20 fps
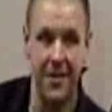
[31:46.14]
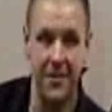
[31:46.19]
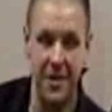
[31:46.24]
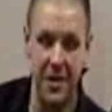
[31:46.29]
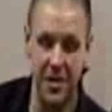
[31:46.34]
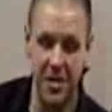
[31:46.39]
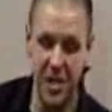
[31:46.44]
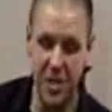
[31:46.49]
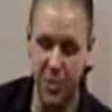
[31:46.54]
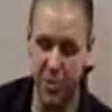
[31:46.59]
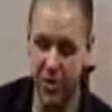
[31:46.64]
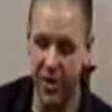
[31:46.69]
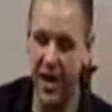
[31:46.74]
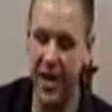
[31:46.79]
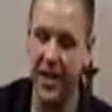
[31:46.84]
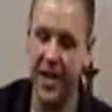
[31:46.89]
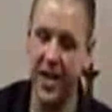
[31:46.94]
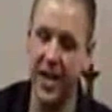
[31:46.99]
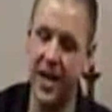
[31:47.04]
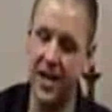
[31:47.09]
We don't just
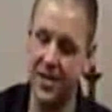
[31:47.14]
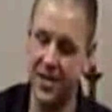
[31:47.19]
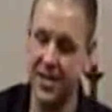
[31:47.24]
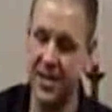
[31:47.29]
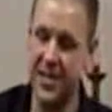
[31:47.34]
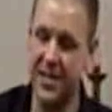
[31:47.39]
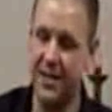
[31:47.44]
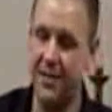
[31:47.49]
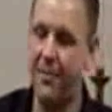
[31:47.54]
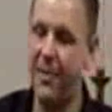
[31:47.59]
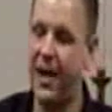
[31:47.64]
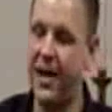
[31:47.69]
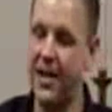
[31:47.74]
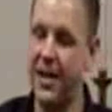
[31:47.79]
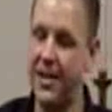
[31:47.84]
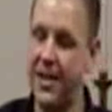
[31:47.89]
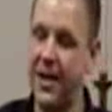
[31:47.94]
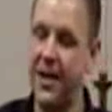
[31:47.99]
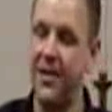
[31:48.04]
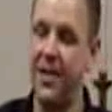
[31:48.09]
pray that God sends somebody
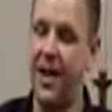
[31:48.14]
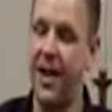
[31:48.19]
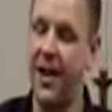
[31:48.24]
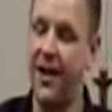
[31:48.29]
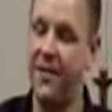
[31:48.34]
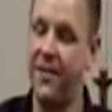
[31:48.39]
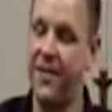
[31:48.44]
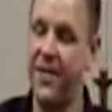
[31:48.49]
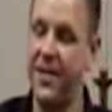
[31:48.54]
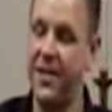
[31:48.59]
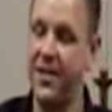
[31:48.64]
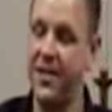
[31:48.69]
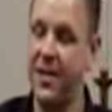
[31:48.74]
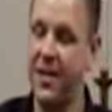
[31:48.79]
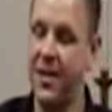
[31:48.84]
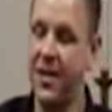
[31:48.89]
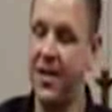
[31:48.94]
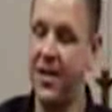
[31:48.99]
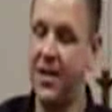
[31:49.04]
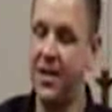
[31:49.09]
in their life and,
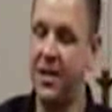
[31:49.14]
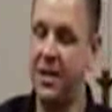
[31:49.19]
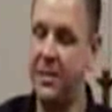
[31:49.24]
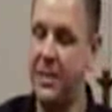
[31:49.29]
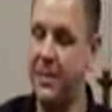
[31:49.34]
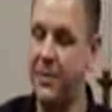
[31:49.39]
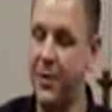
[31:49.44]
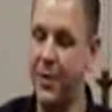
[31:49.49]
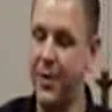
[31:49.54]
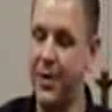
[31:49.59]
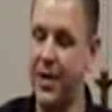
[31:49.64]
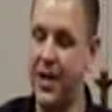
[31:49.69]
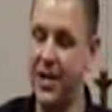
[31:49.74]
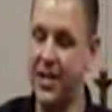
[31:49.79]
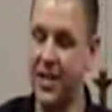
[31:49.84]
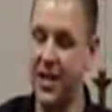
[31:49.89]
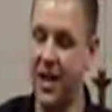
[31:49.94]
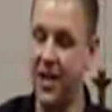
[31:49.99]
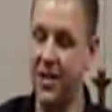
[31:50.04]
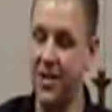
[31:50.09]
and maybe we
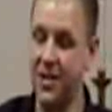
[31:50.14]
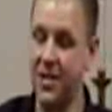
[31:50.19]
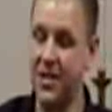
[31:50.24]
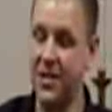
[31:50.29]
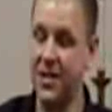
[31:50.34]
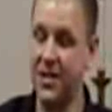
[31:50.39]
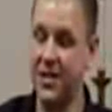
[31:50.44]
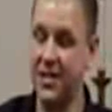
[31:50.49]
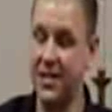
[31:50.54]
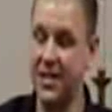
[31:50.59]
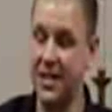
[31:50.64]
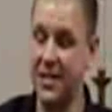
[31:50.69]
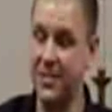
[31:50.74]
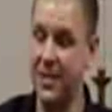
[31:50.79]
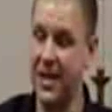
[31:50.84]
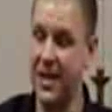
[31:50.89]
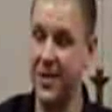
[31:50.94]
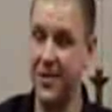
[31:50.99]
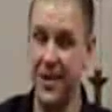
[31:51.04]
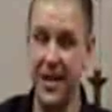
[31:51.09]
realize God looks at us and says,
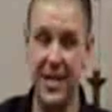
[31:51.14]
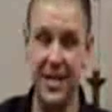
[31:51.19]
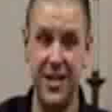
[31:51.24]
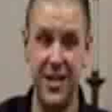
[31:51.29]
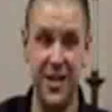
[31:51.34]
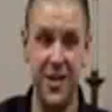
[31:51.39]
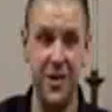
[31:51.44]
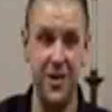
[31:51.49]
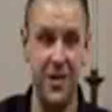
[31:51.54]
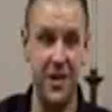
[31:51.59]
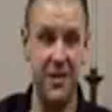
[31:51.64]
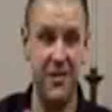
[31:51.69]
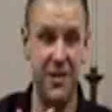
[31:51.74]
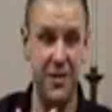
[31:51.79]
Man, I created you.